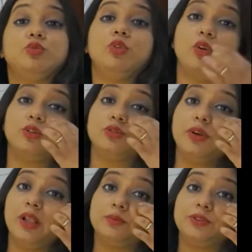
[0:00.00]
also
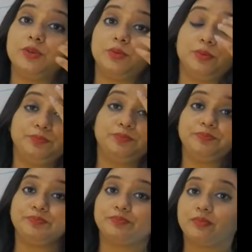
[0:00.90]
helps you.
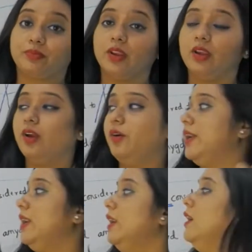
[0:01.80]
Okay.